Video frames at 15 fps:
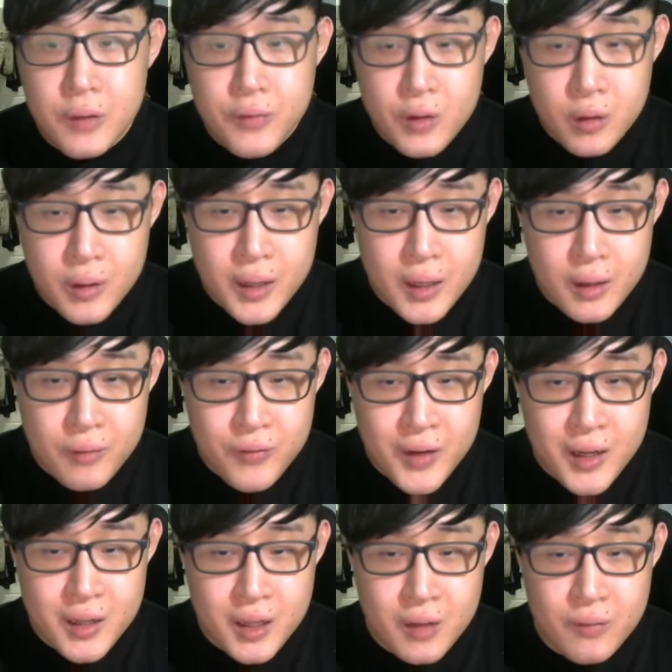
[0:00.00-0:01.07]
you look at
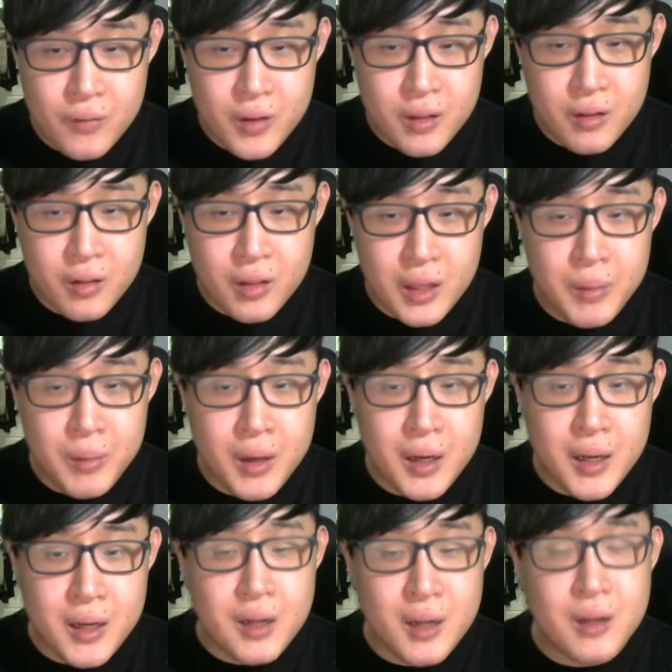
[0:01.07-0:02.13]
Fnatic versus Gaimin
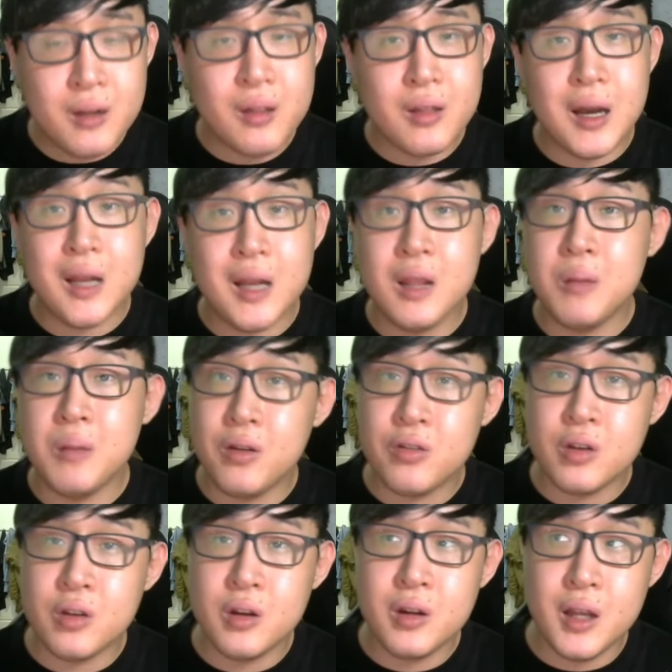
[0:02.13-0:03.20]
Gladiators, I did
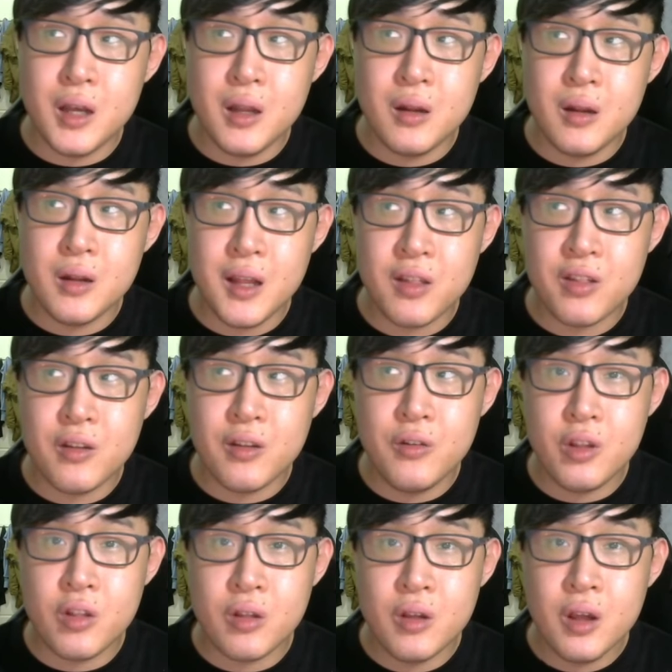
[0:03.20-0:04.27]
mention that
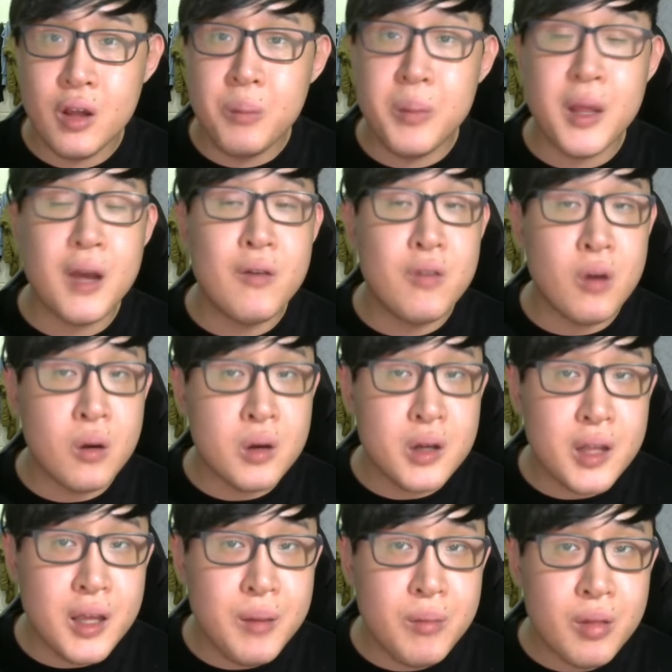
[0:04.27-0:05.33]
series may have
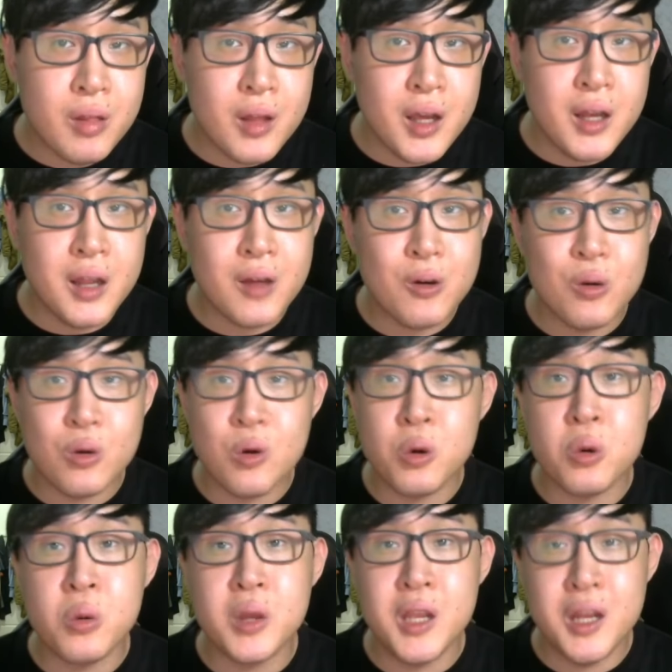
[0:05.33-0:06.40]
longer games and it could
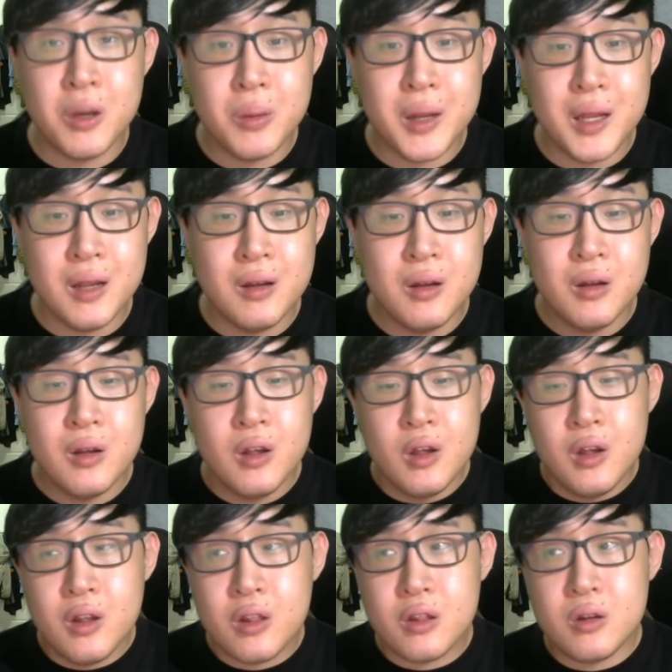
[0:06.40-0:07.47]
go either way.
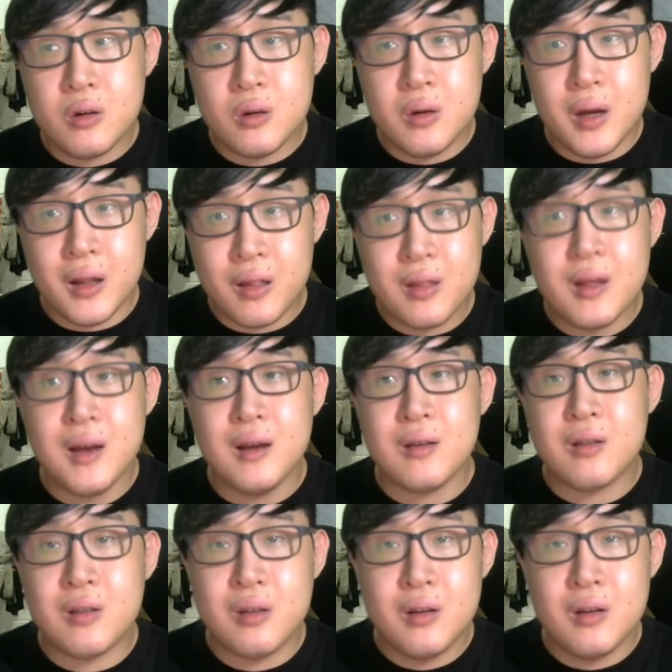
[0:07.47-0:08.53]
So as such,